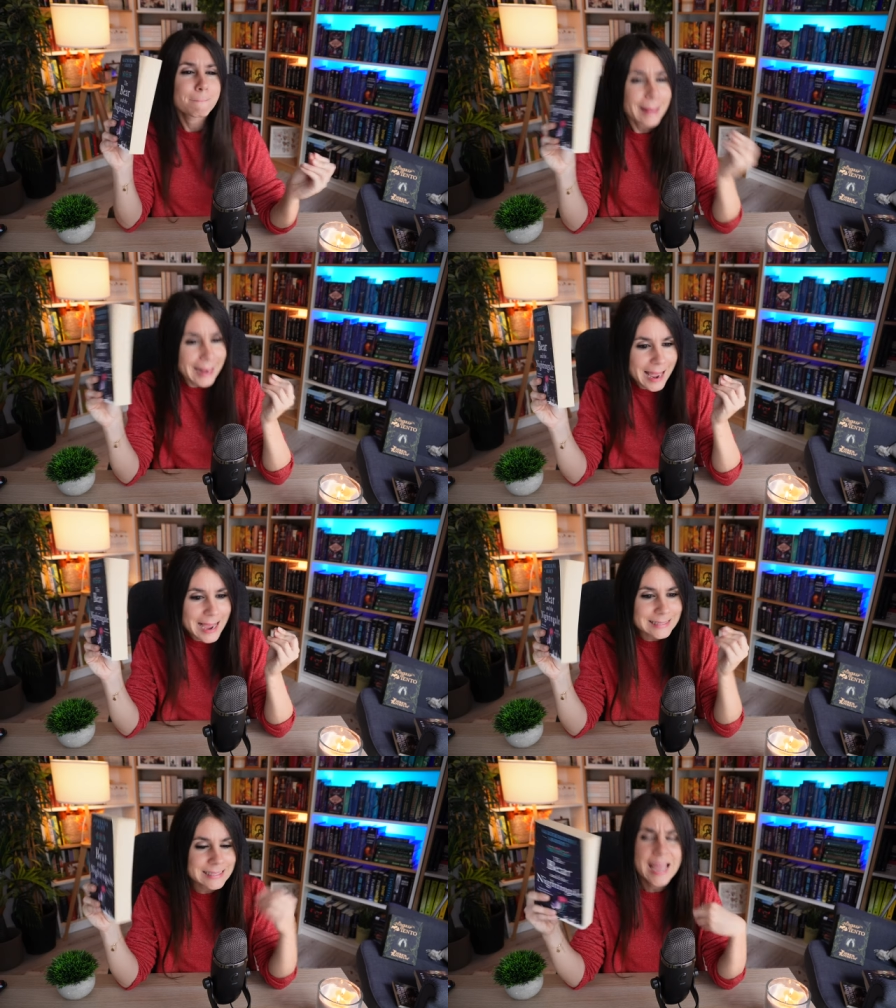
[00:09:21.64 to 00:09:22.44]

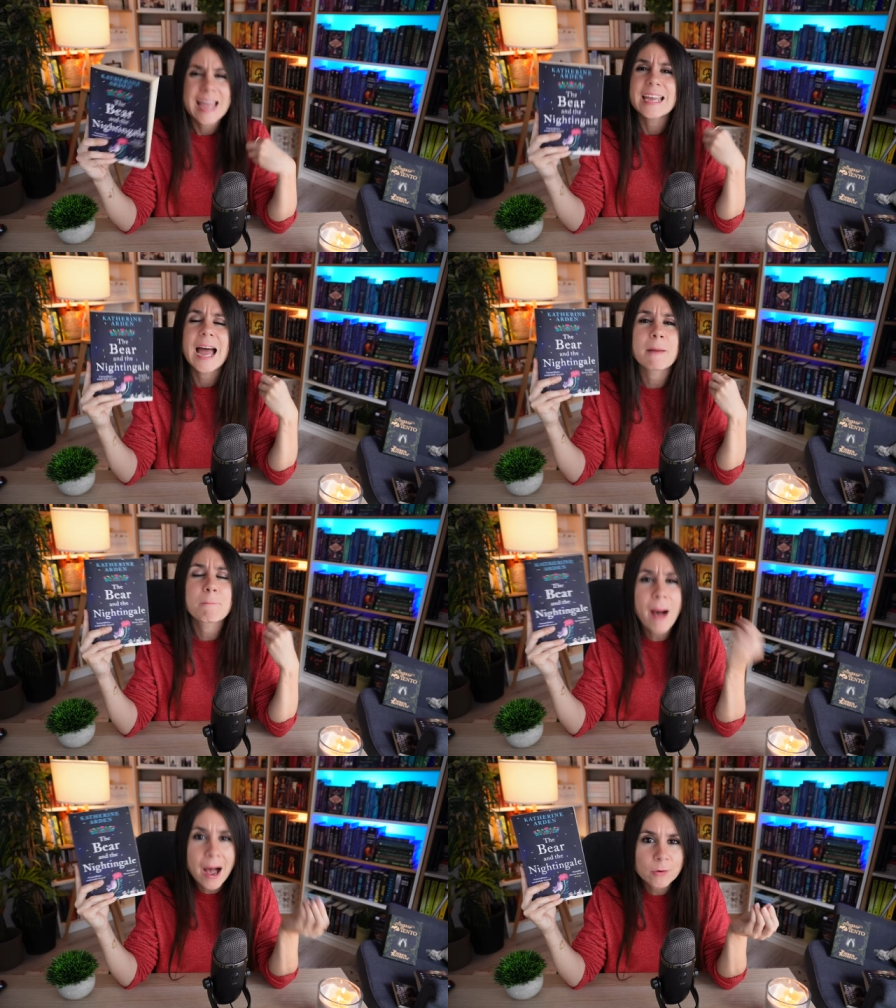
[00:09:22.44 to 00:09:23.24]
plus a
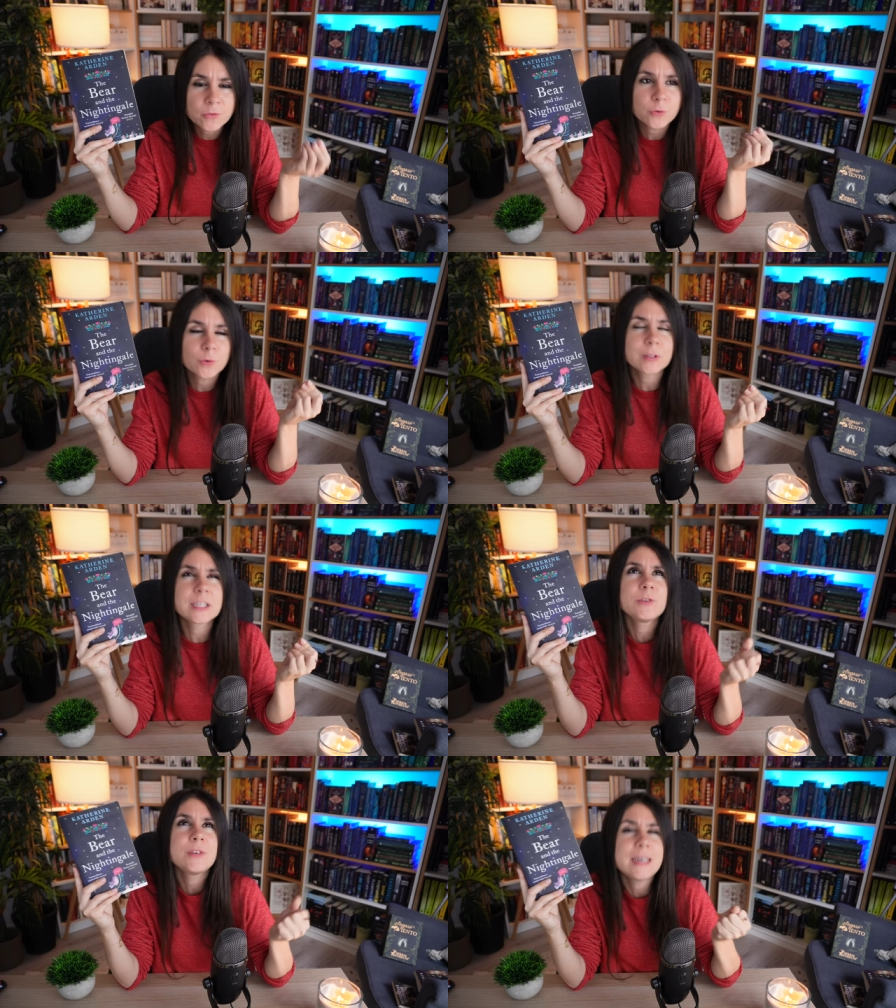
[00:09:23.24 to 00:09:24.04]
powerful,
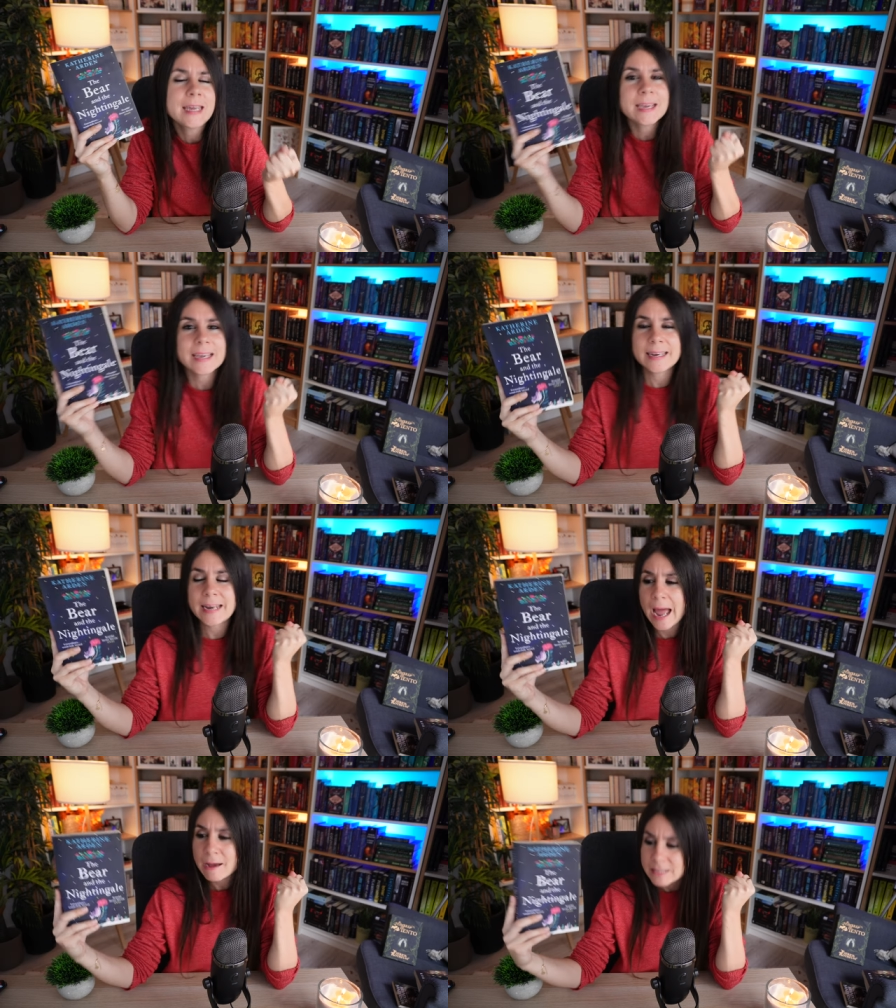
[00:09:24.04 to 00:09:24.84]
unique,
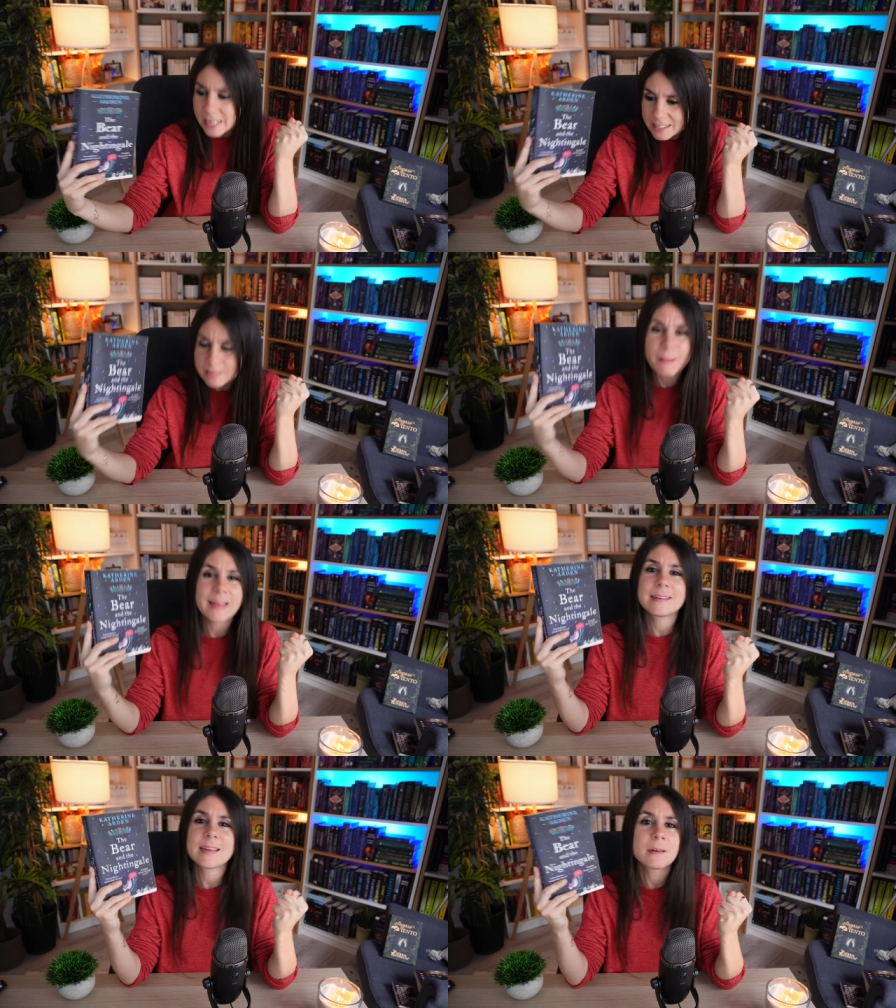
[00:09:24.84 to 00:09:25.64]
and an
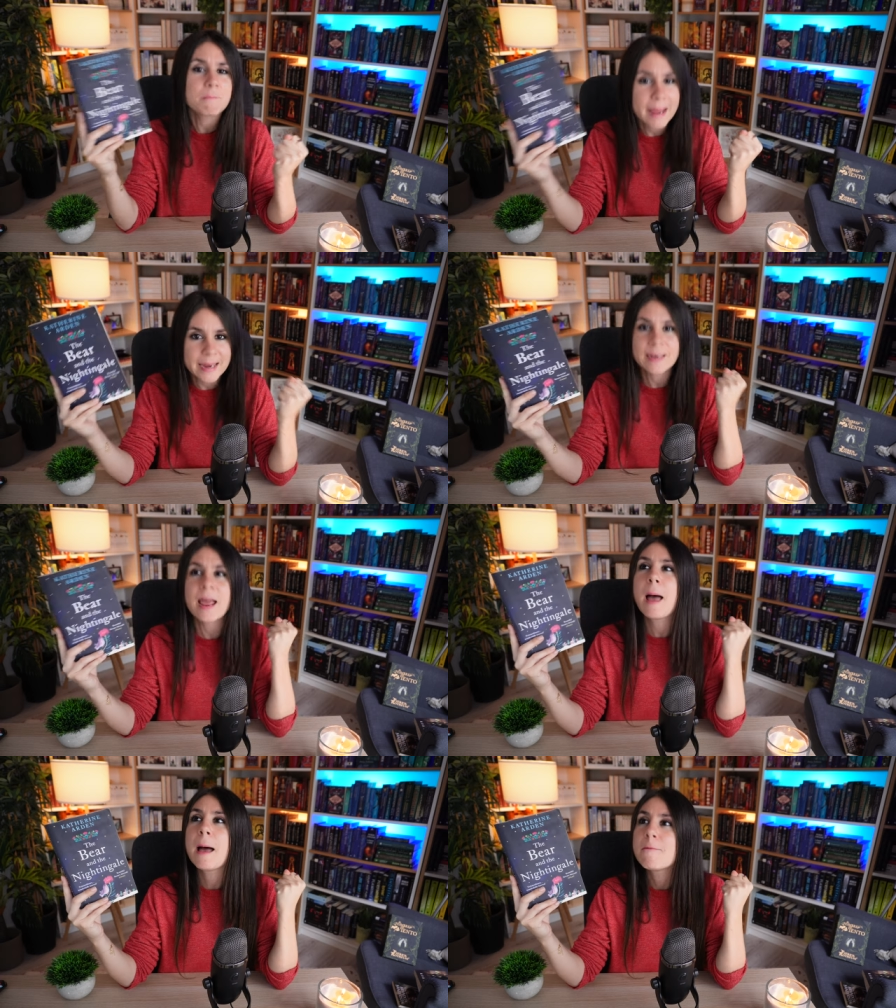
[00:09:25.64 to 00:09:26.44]
independent main
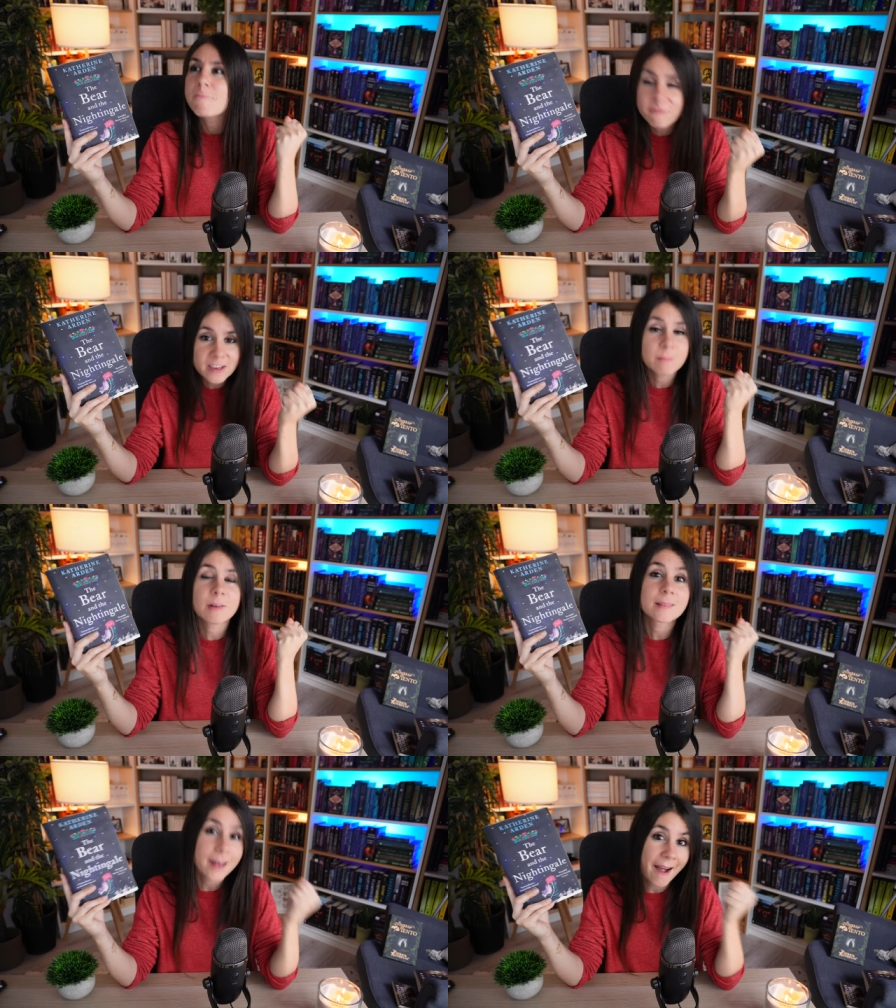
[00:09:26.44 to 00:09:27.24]

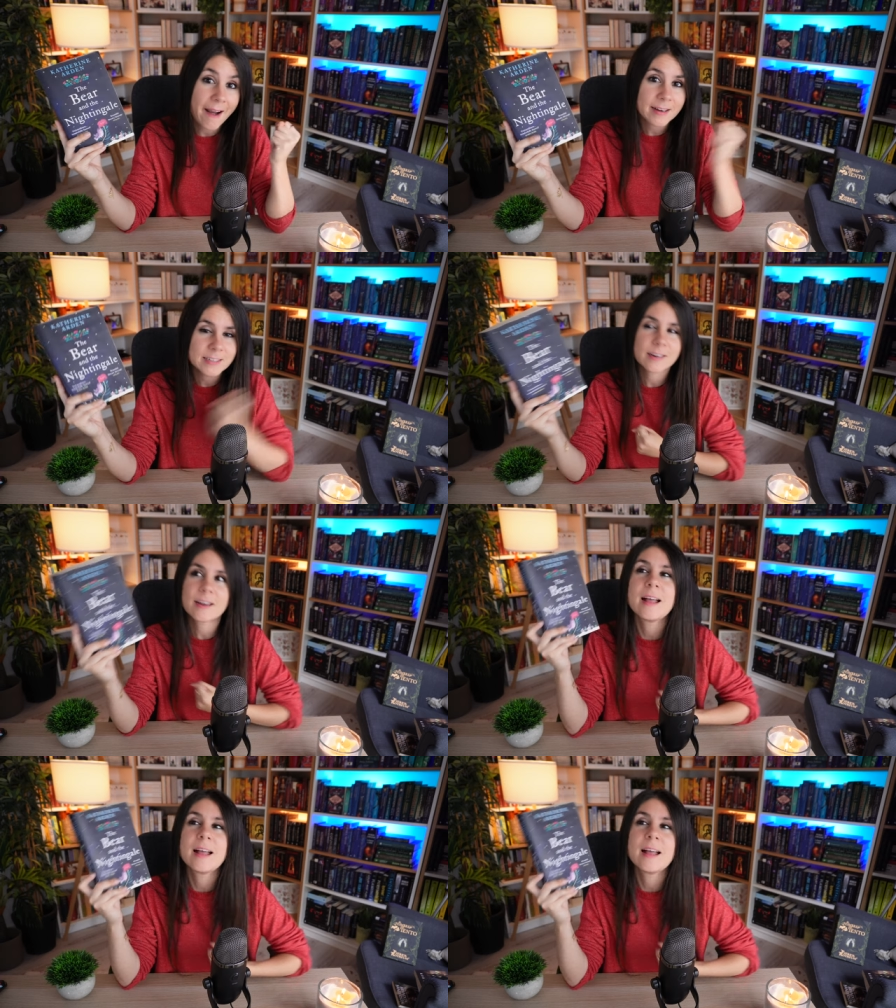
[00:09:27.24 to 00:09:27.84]
female character.